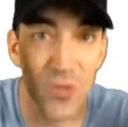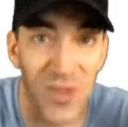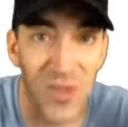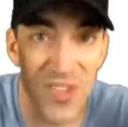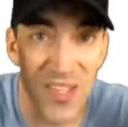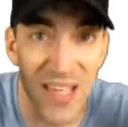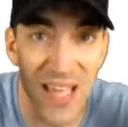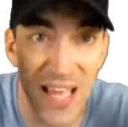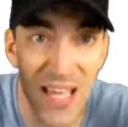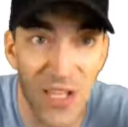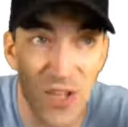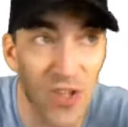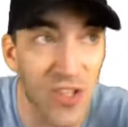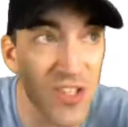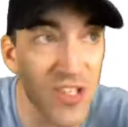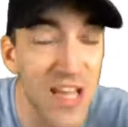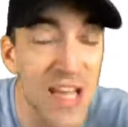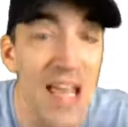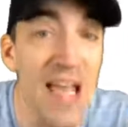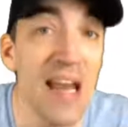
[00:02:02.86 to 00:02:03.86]
once again
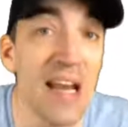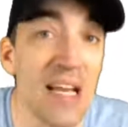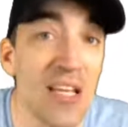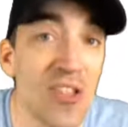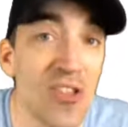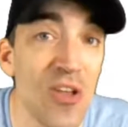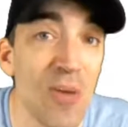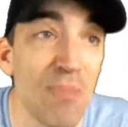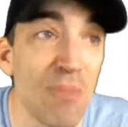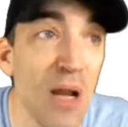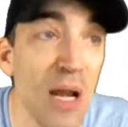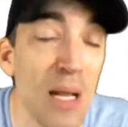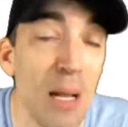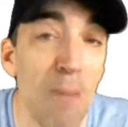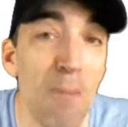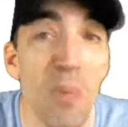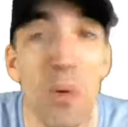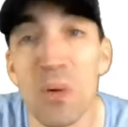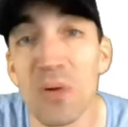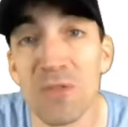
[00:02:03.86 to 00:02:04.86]
just hit us like a
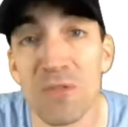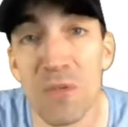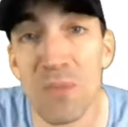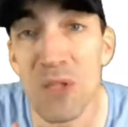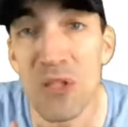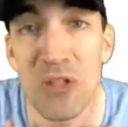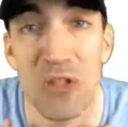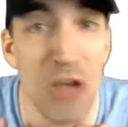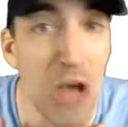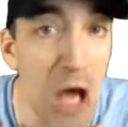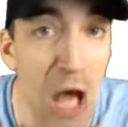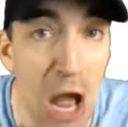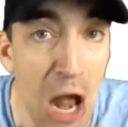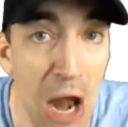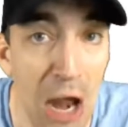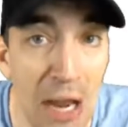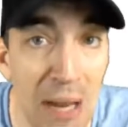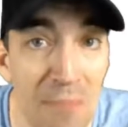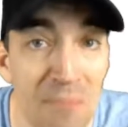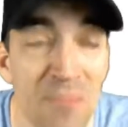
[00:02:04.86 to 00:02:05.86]
bolt from the
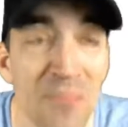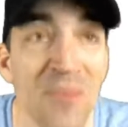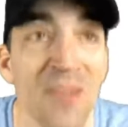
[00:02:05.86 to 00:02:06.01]
sky.